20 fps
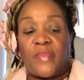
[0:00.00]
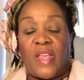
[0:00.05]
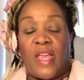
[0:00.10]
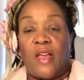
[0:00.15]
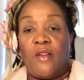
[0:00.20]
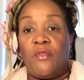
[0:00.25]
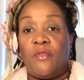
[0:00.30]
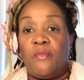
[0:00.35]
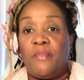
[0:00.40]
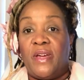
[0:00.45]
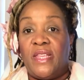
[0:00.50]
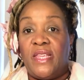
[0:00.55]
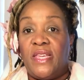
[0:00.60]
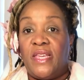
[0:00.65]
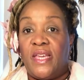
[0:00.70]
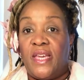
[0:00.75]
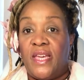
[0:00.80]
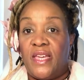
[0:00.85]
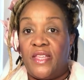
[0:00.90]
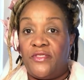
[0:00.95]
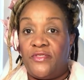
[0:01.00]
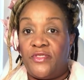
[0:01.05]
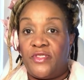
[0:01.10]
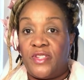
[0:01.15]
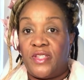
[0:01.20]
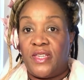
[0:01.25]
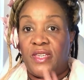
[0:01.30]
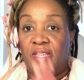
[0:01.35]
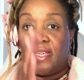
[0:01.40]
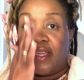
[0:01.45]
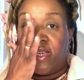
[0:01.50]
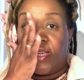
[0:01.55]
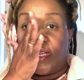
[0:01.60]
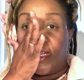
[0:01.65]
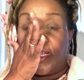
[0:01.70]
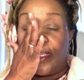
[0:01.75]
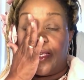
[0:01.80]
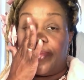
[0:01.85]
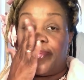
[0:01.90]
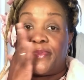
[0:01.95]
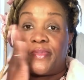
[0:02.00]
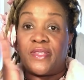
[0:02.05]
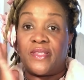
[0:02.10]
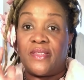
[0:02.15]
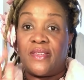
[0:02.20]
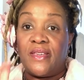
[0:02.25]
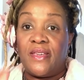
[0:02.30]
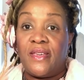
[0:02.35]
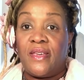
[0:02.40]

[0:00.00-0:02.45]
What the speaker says: Our money energy eclipse